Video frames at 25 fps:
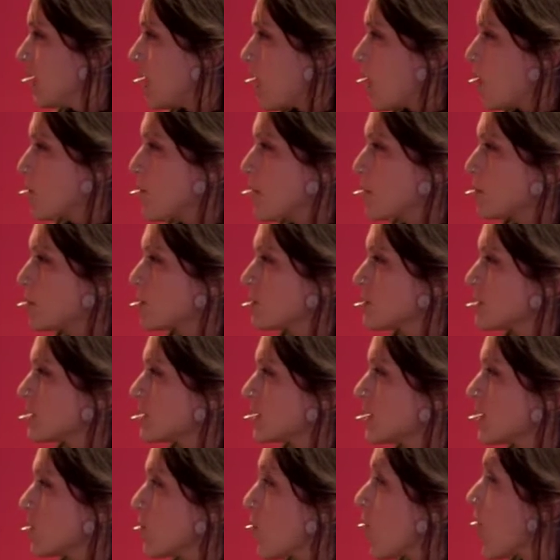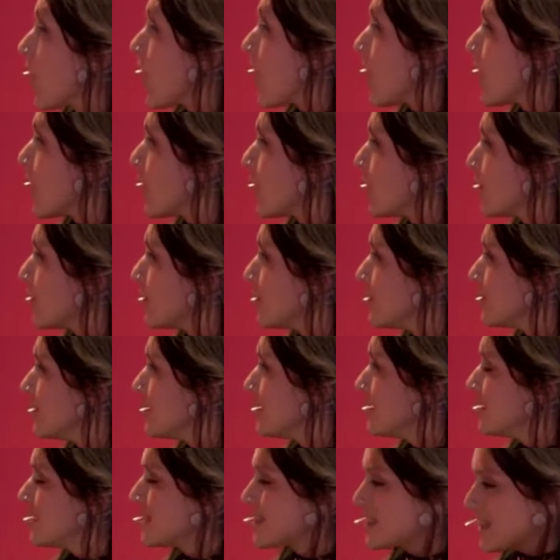I remember thinking, wow,
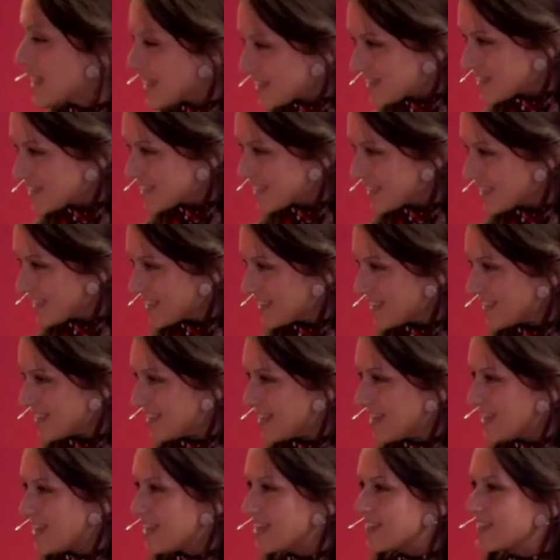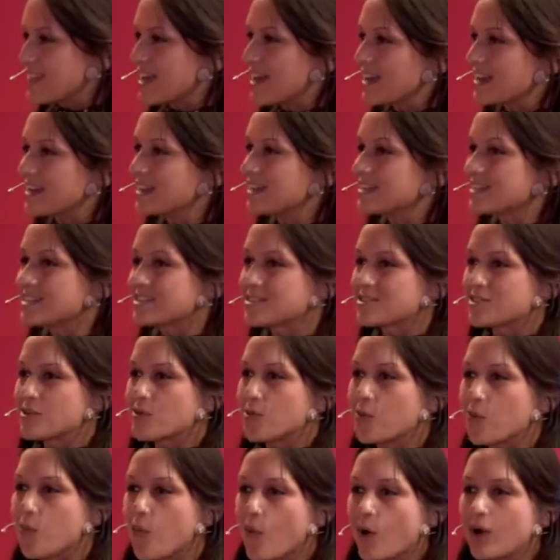that's it. That is
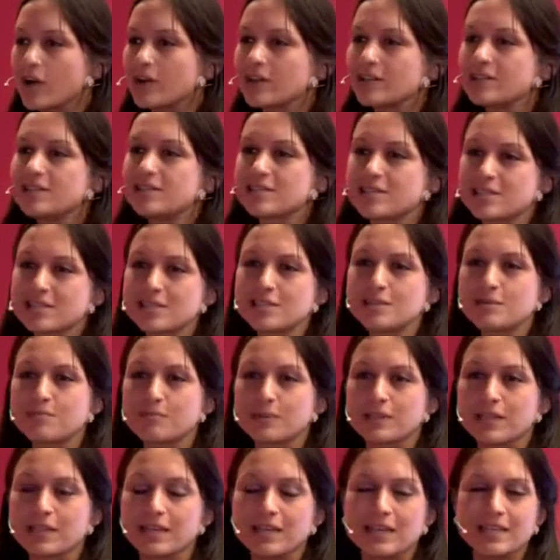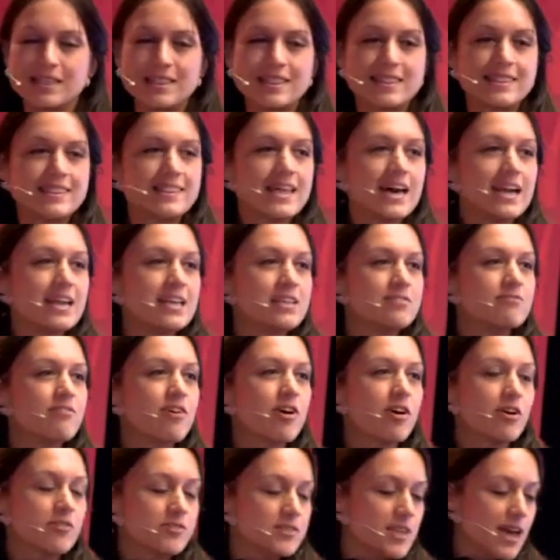the one discipline that
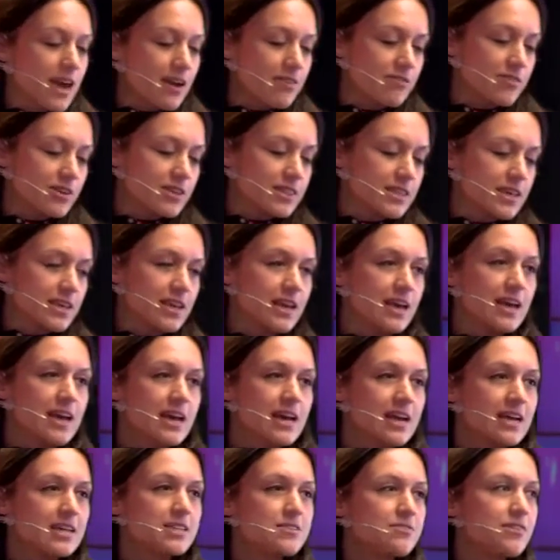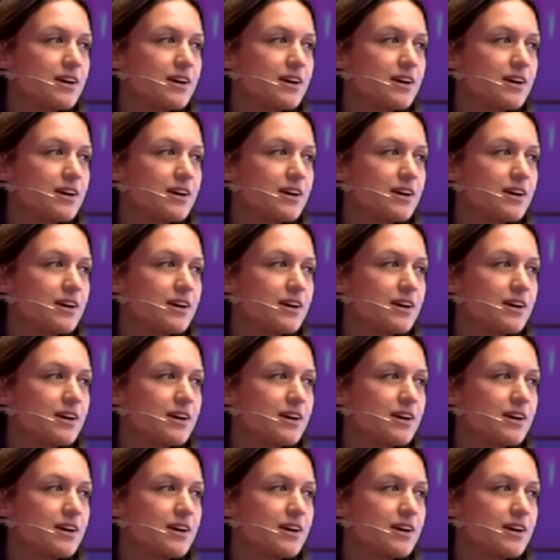involves everything. It